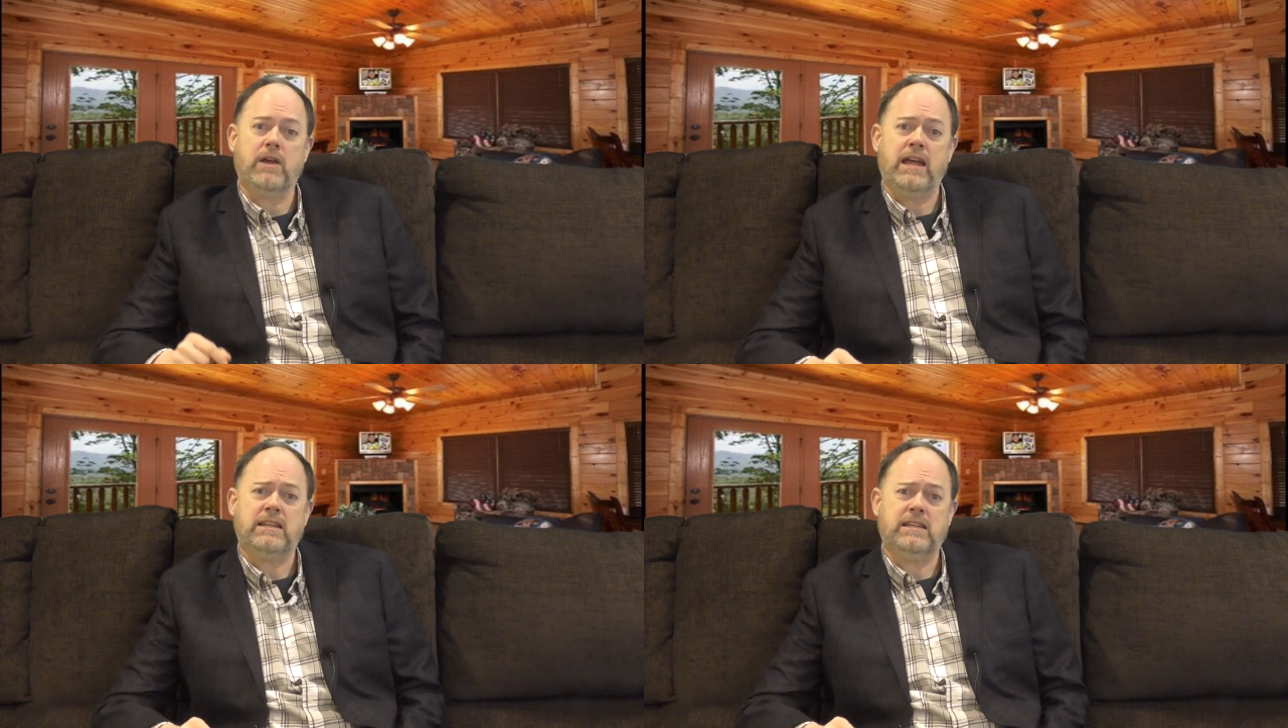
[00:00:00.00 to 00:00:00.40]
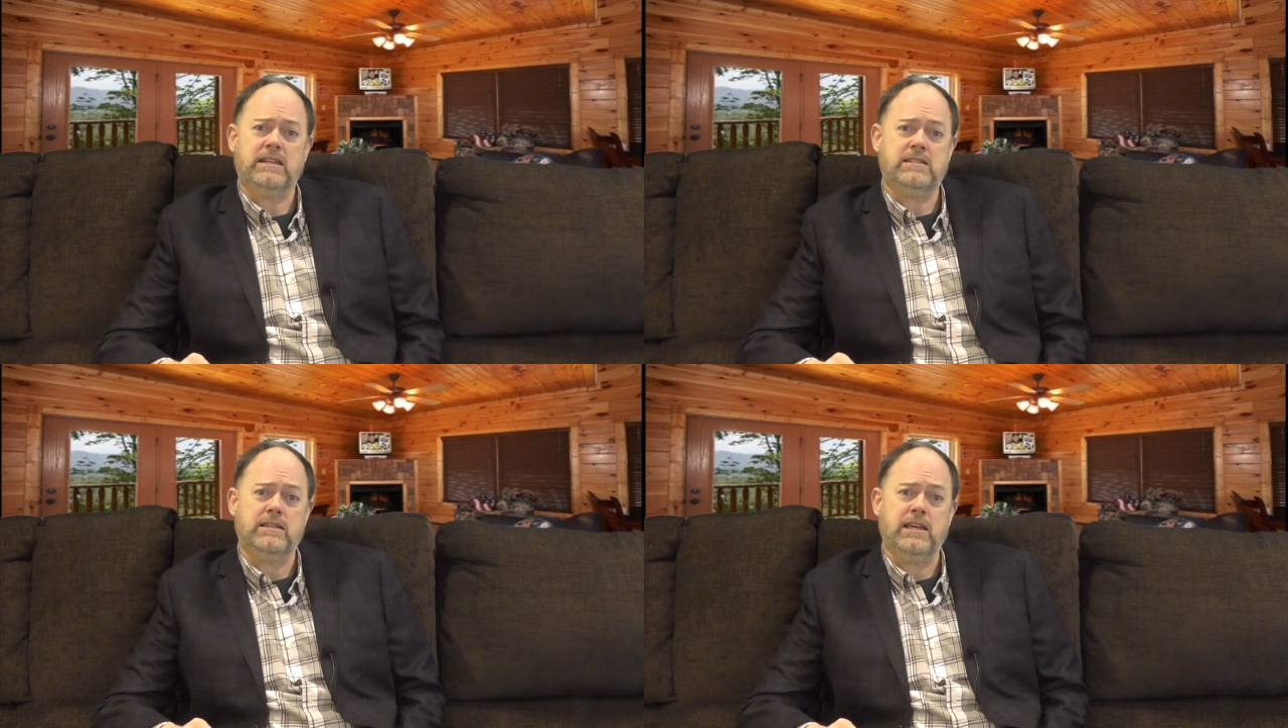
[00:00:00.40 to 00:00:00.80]
ed
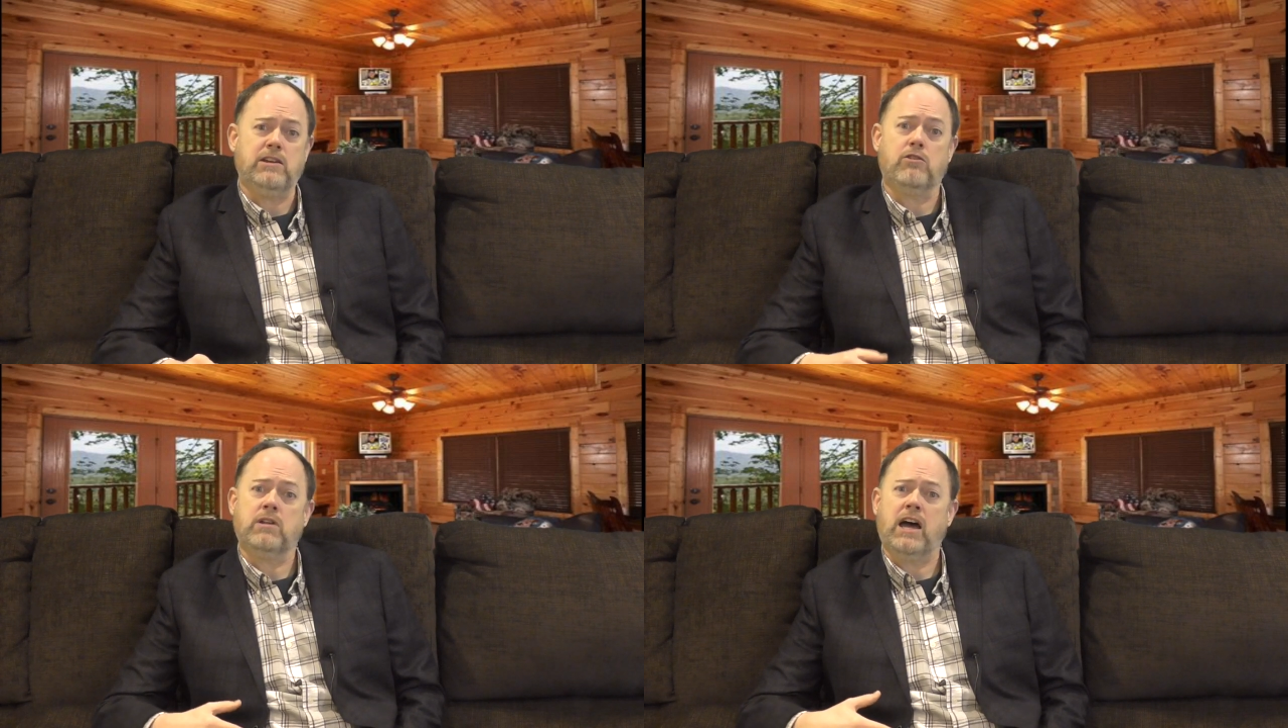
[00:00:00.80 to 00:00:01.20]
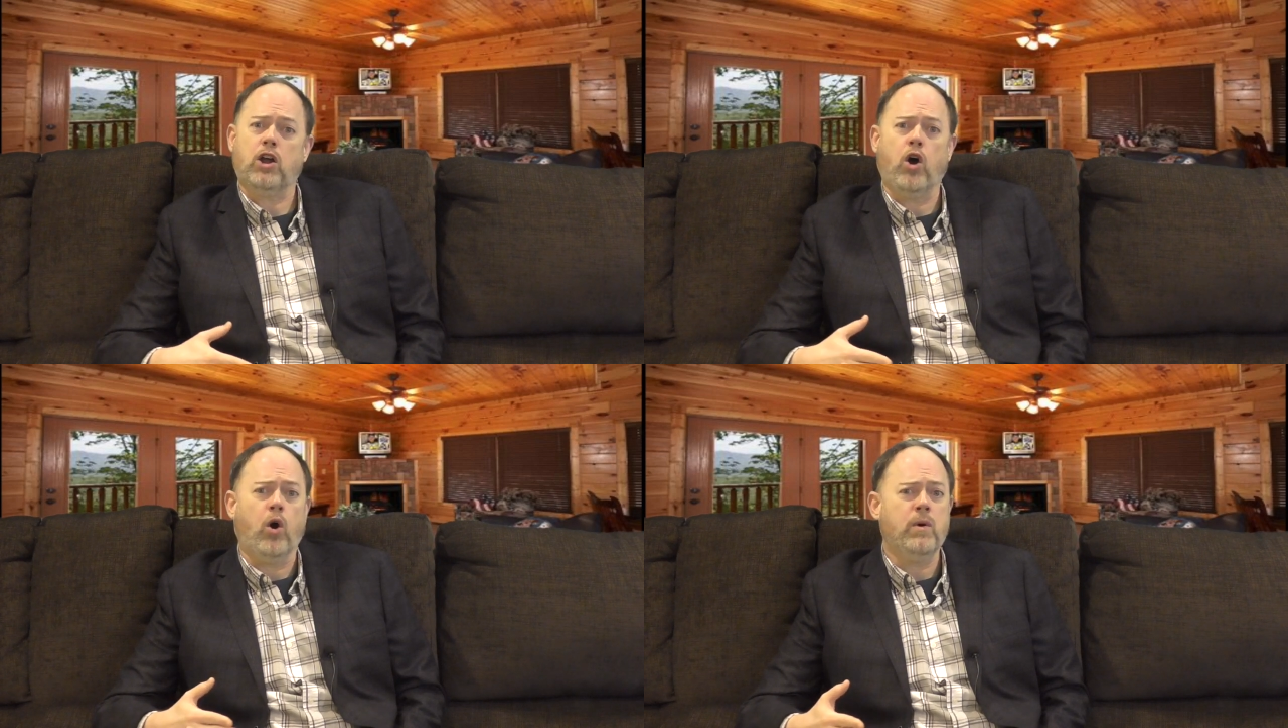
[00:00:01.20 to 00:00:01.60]
kids need are
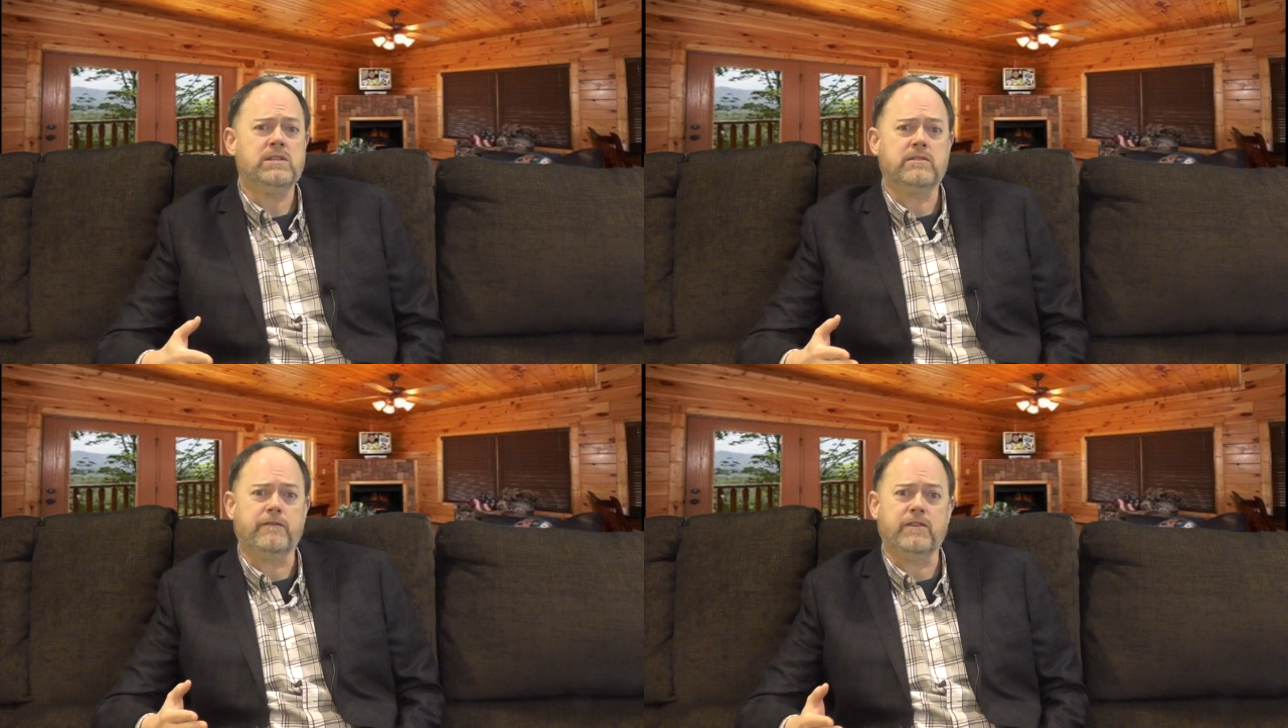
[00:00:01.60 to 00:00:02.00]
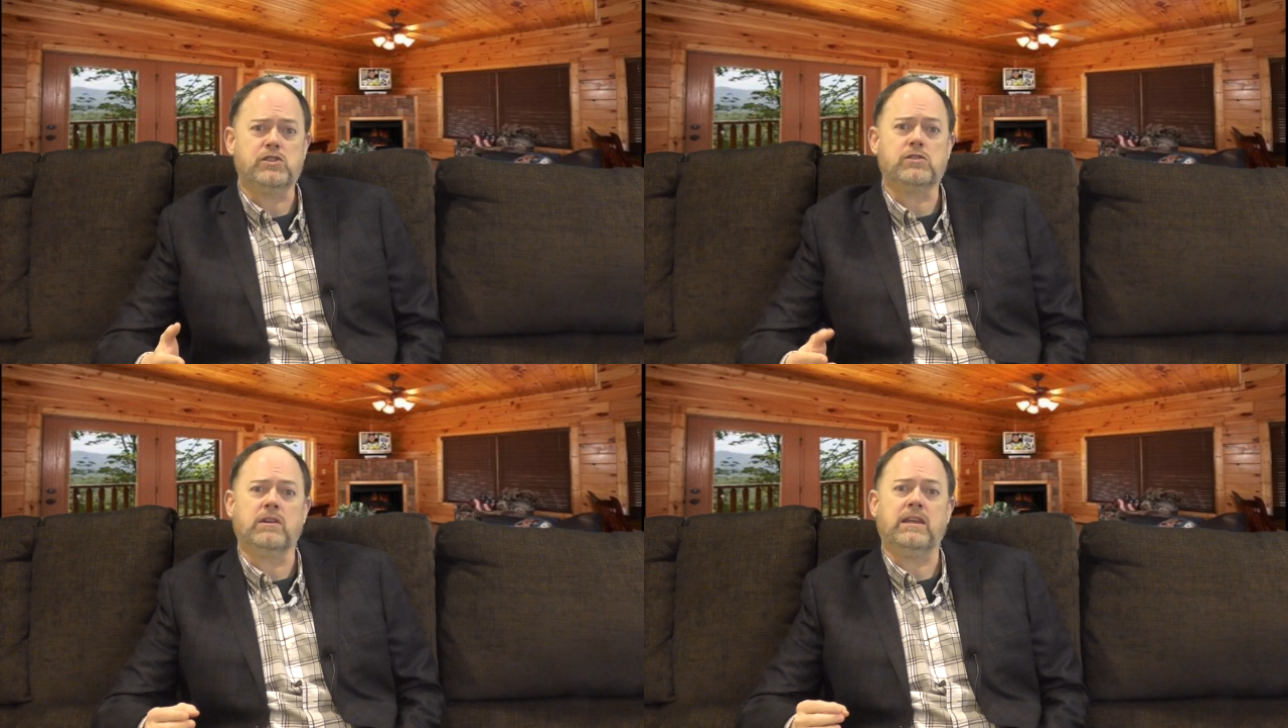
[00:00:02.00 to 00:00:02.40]
not always
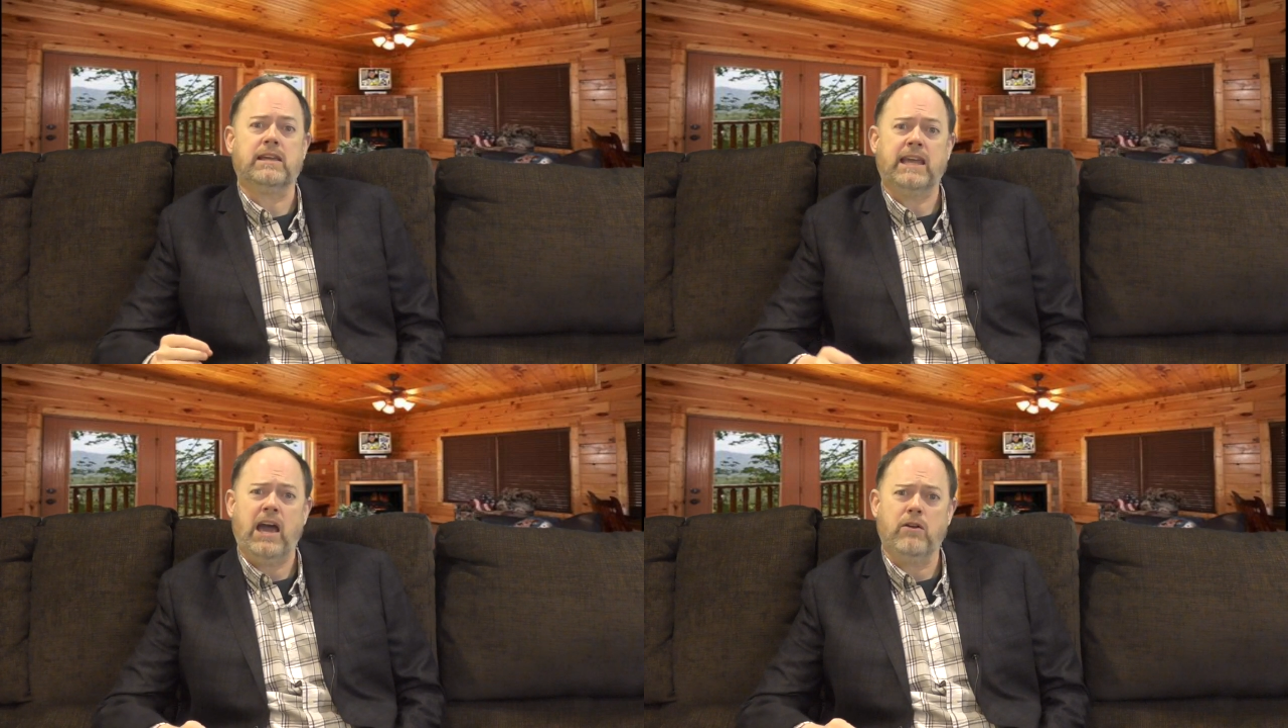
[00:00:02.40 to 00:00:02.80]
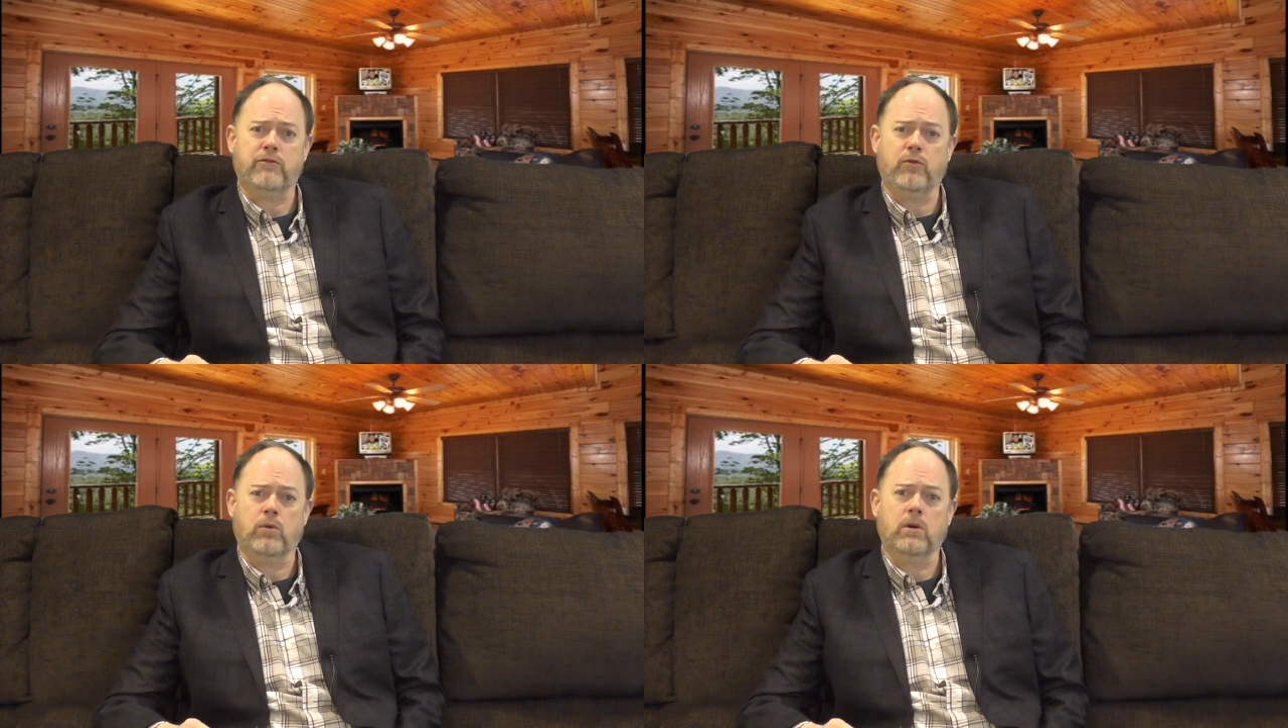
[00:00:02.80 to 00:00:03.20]
sufficiently accounted
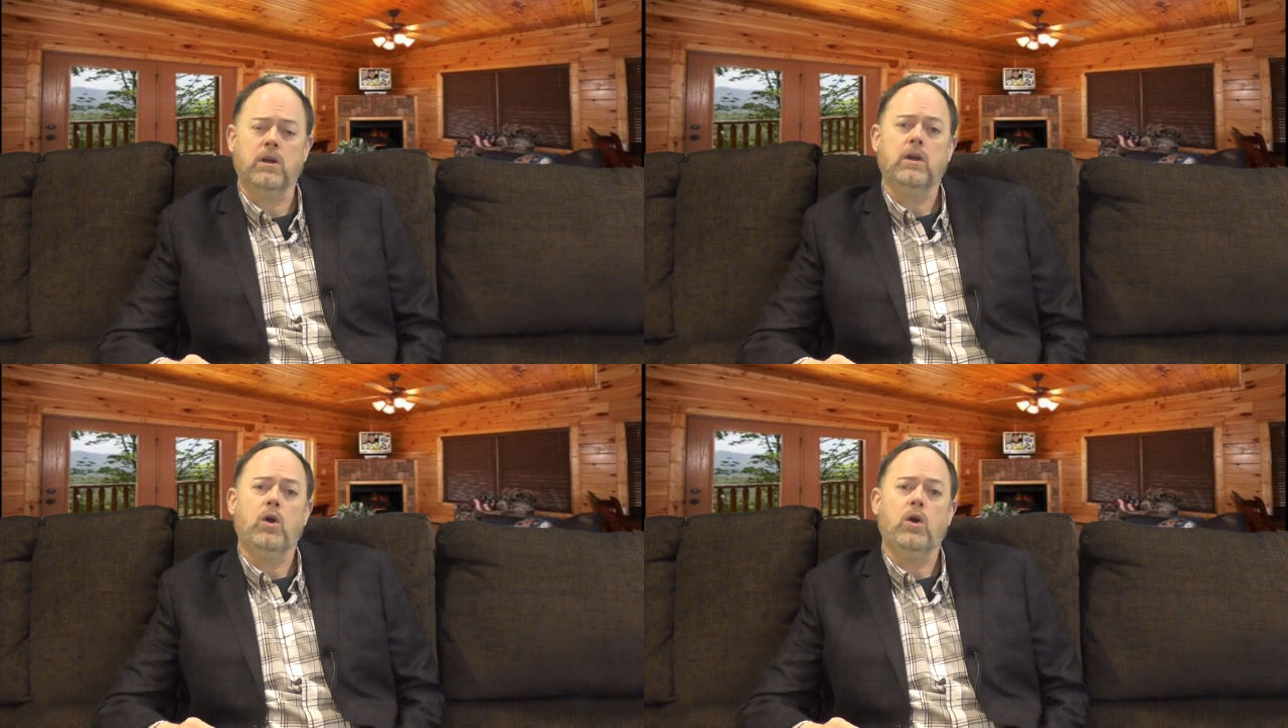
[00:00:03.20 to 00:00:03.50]
for